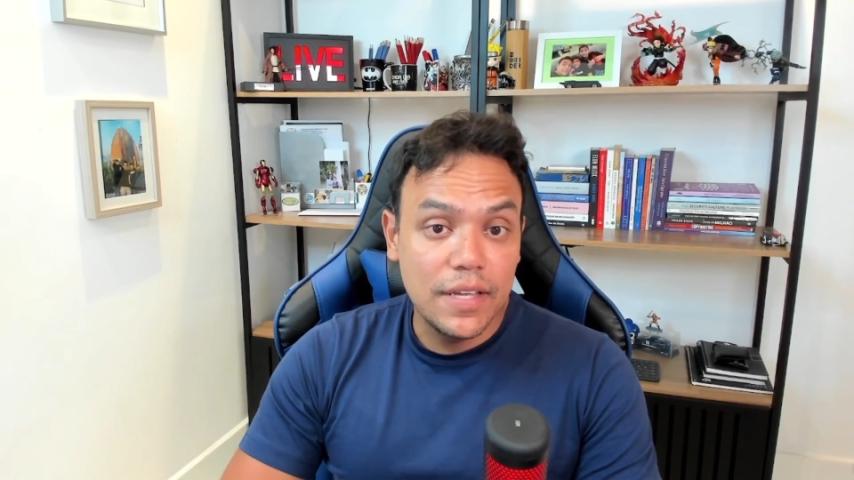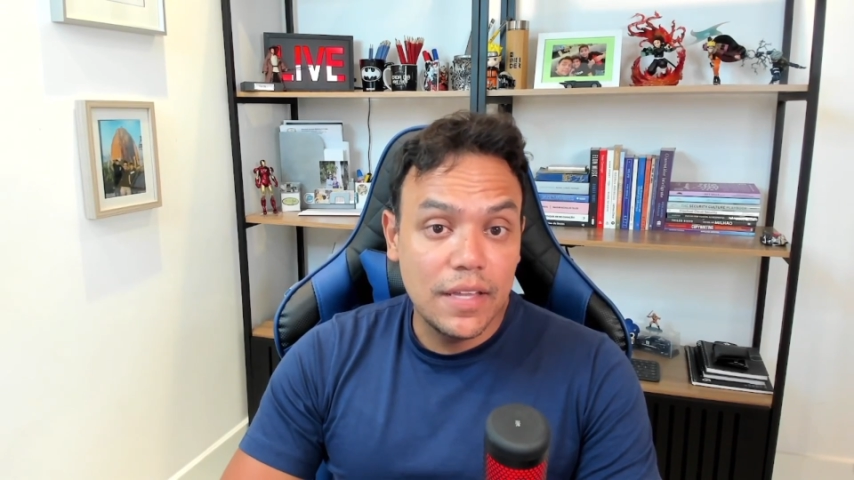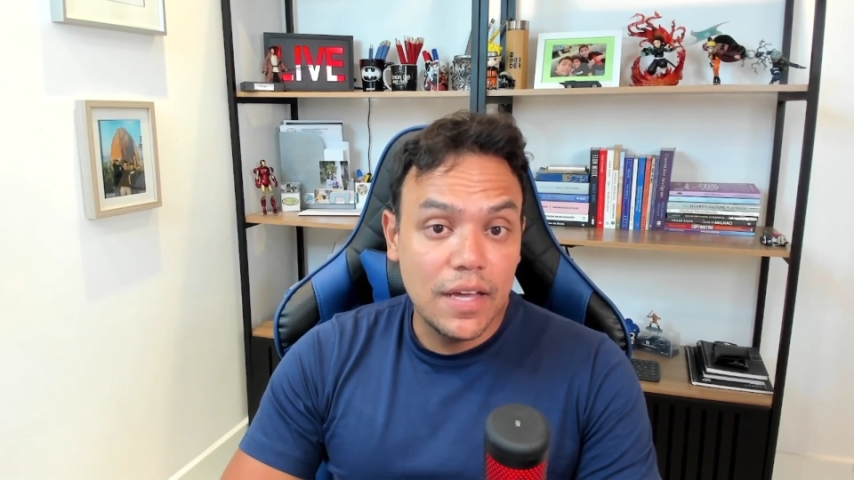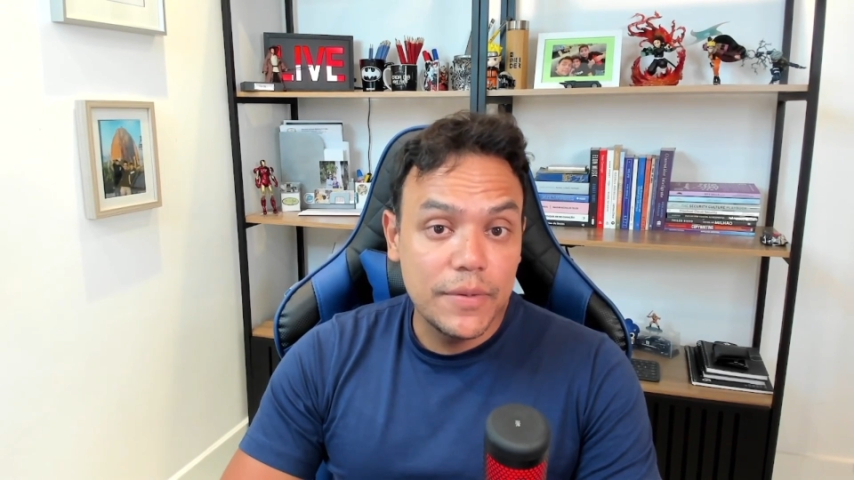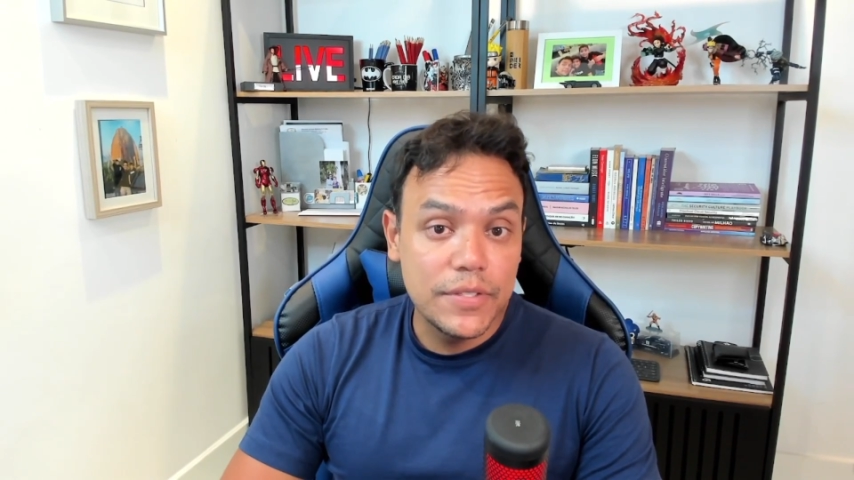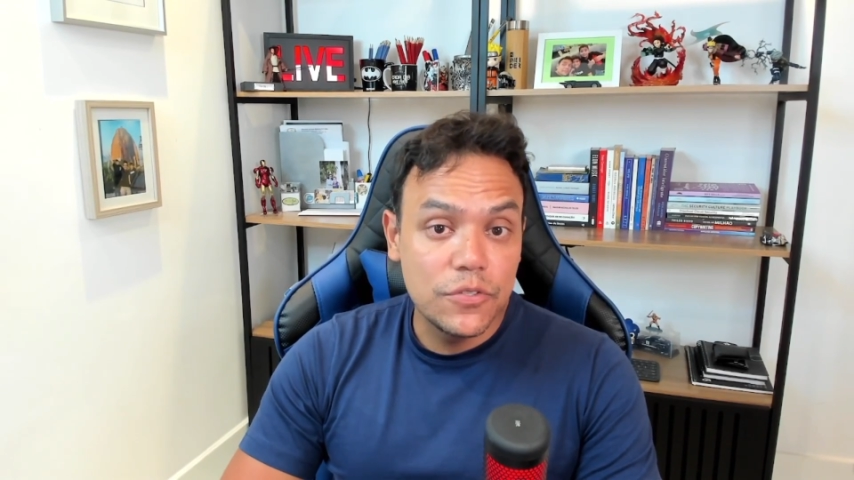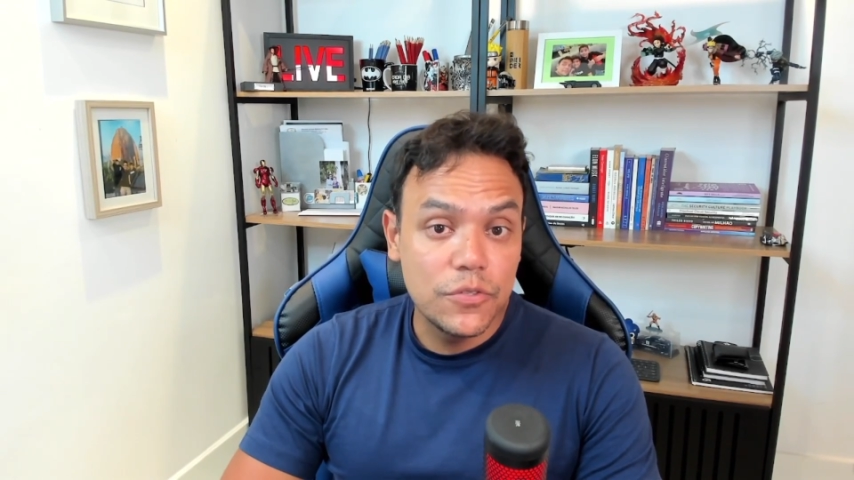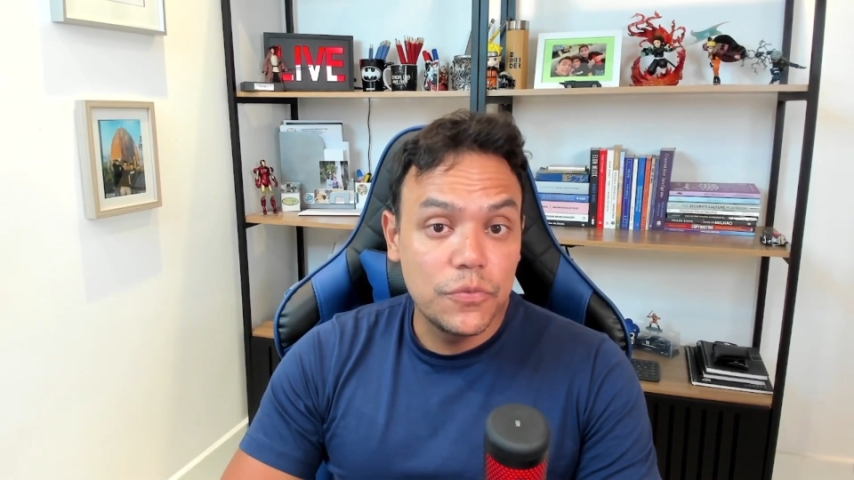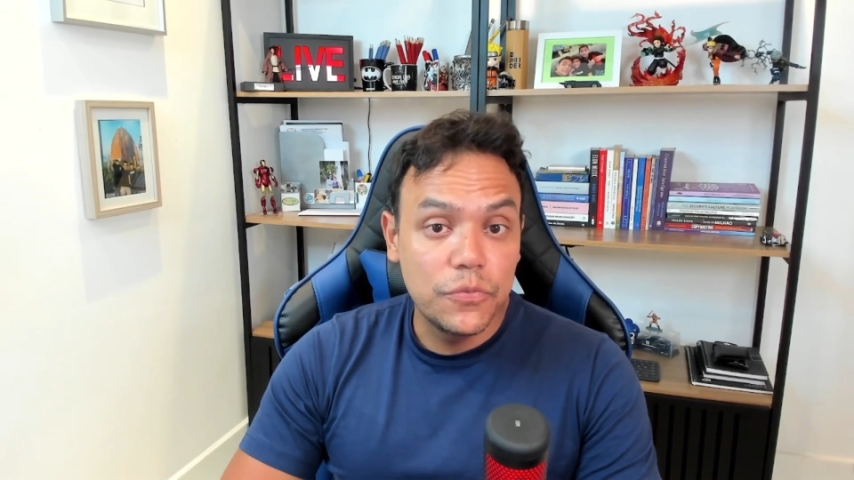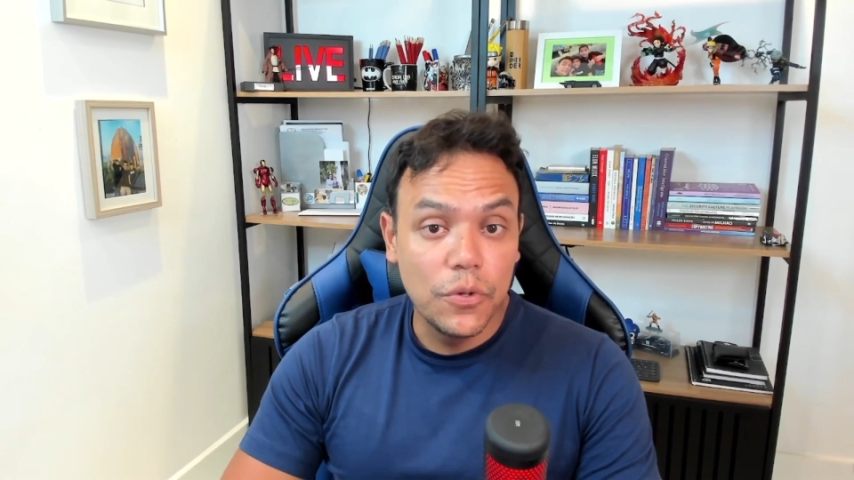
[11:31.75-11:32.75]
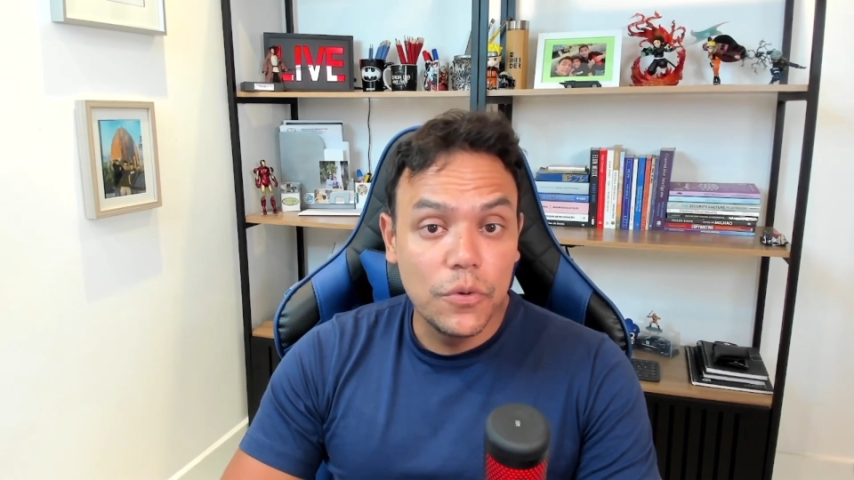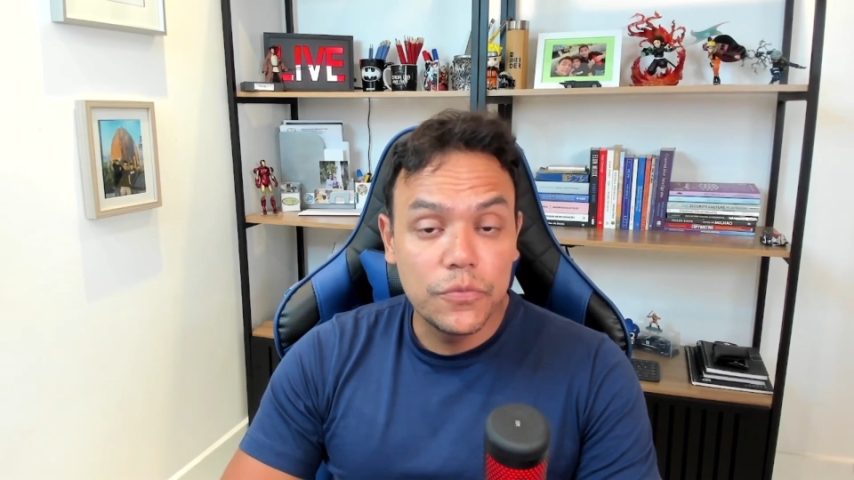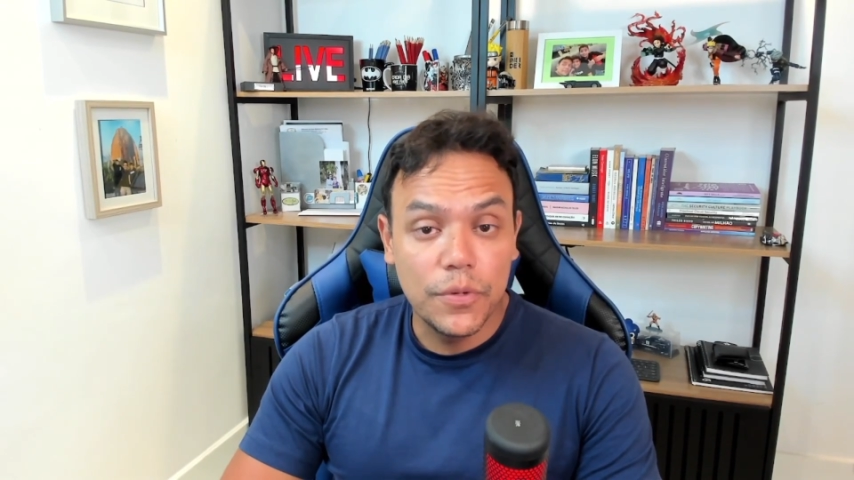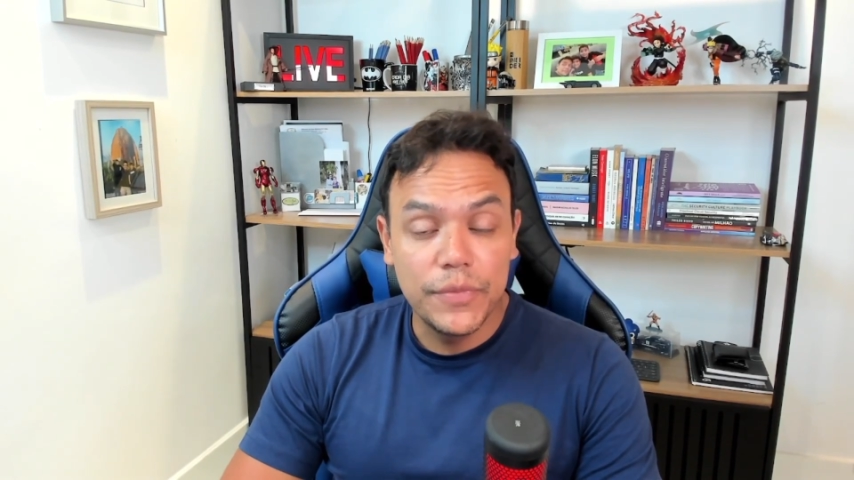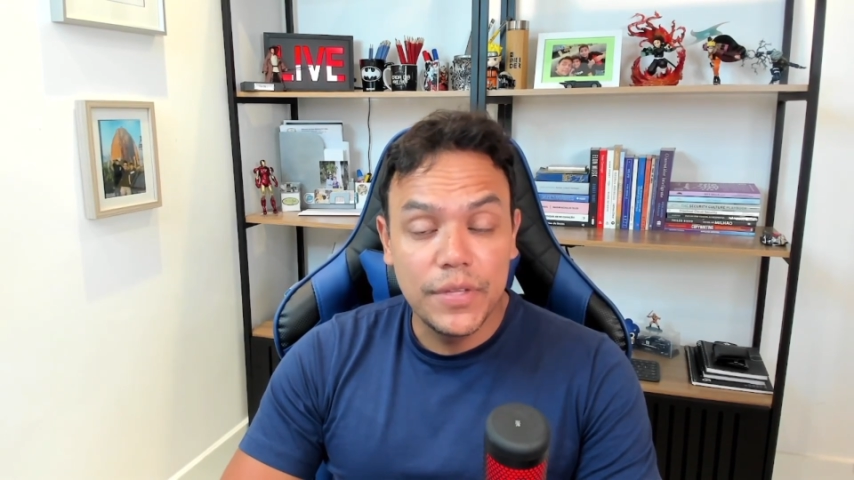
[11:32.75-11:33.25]
allowed to flow
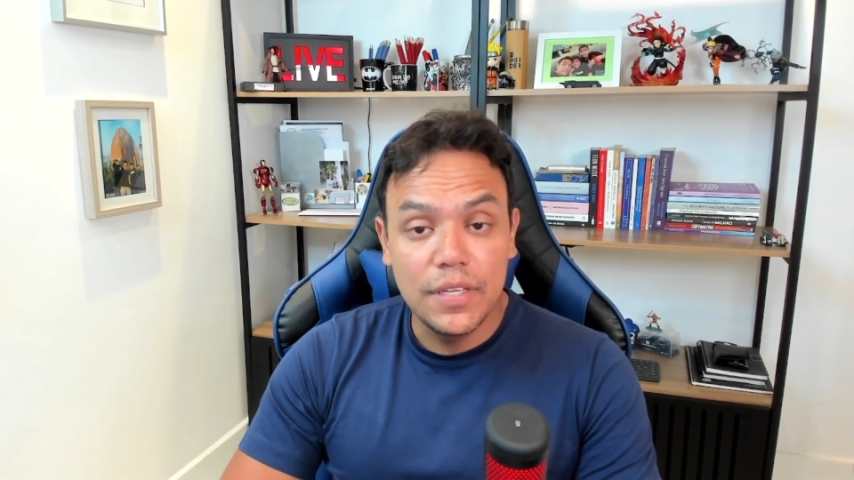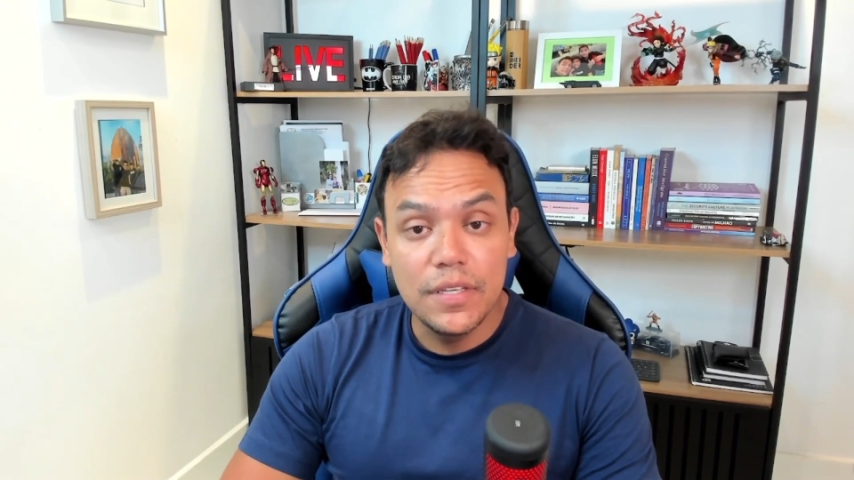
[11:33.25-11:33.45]
from the